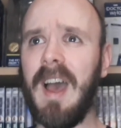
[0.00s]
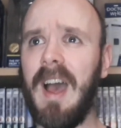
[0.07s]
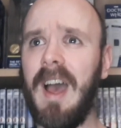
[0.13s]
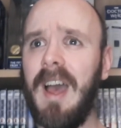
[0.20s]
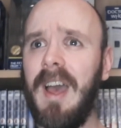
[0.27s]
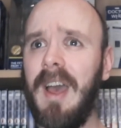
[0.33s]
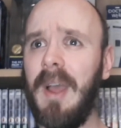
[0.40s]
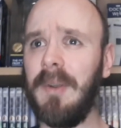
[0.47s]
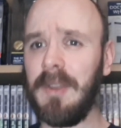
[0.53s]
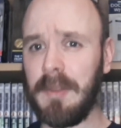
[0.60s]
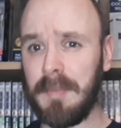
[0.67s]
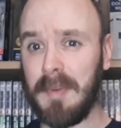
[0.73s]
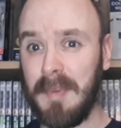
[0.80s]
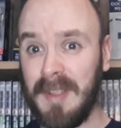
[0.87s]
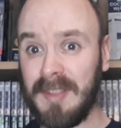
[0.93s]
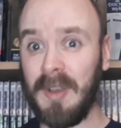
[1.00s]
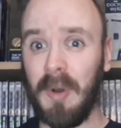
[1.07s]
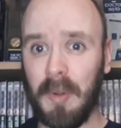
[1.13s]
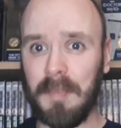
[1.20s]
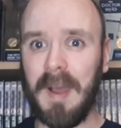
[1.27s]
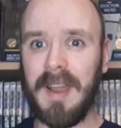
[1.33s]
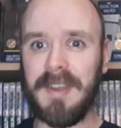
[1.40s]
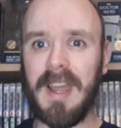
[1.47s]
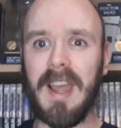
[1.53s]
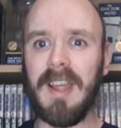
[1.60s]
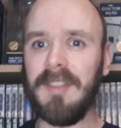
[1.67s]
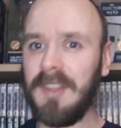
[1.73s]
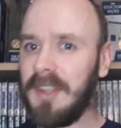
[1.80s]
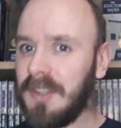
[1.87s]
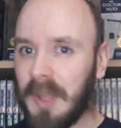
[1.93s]
only to be told by
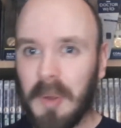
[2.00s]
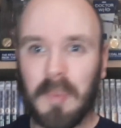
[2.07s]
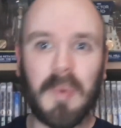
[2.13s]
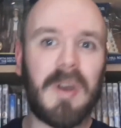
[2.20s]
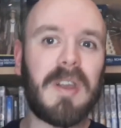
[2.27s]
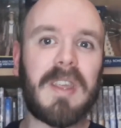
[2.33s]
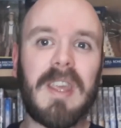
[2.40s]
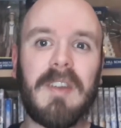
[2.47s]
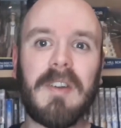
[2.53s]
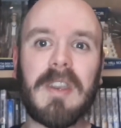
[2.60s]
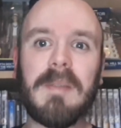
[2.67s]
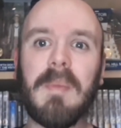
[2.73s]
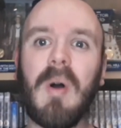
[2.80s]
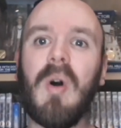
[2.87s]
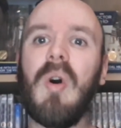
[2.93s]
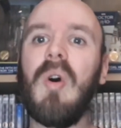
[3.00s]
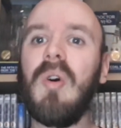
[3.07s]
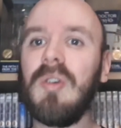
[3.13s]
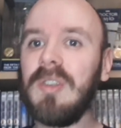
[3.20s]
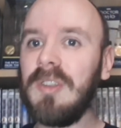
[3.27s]
Diane that you don't work here anymore.